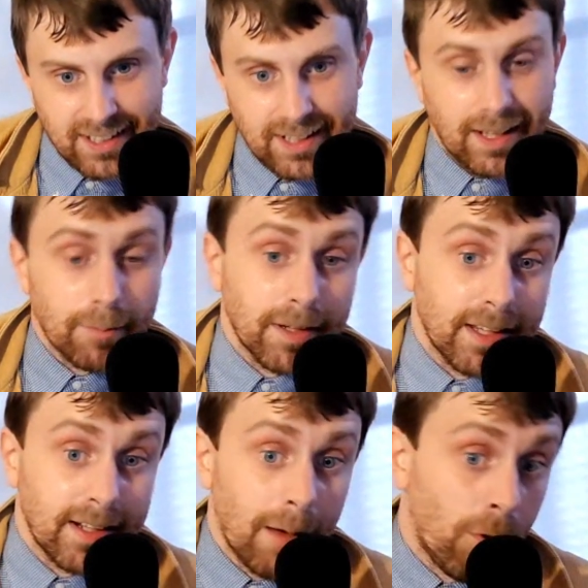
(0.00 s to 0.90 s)
I
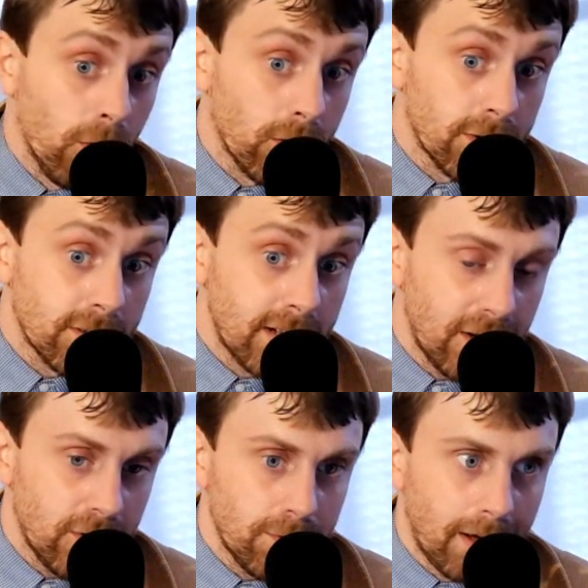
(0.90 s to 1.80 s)
mean, I'm older
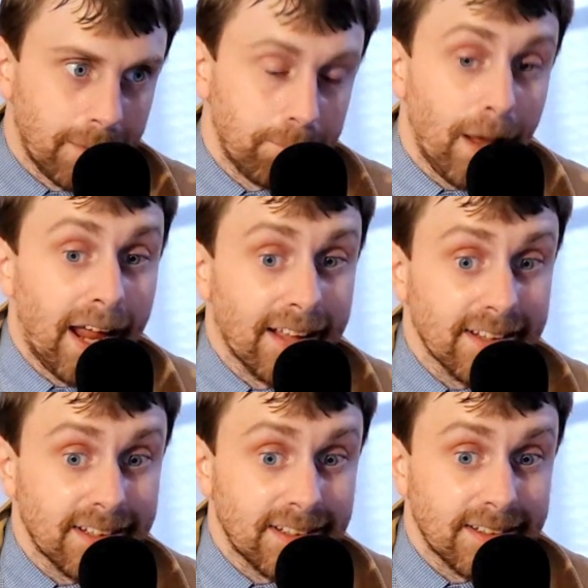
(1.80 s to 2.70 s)
now. My
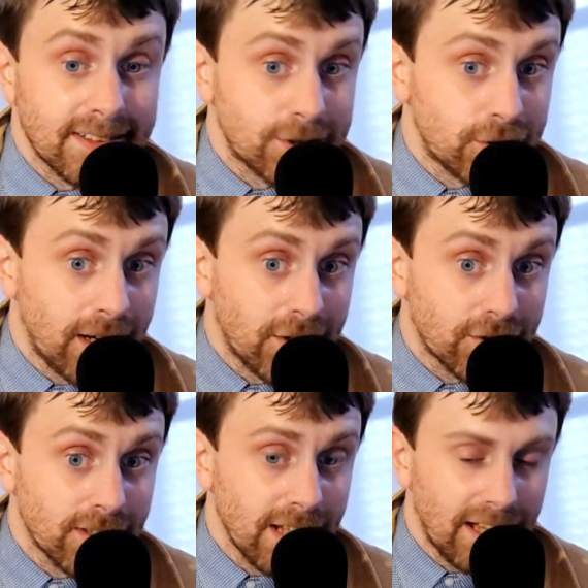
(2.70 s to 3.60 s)
palate has
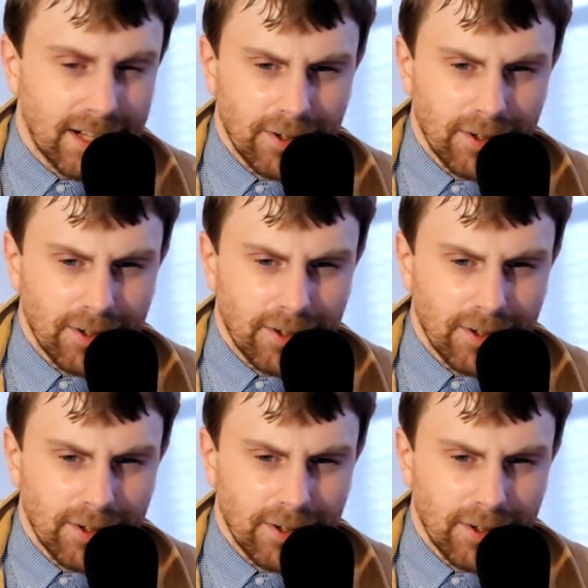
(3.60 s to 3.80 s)
changed a lot.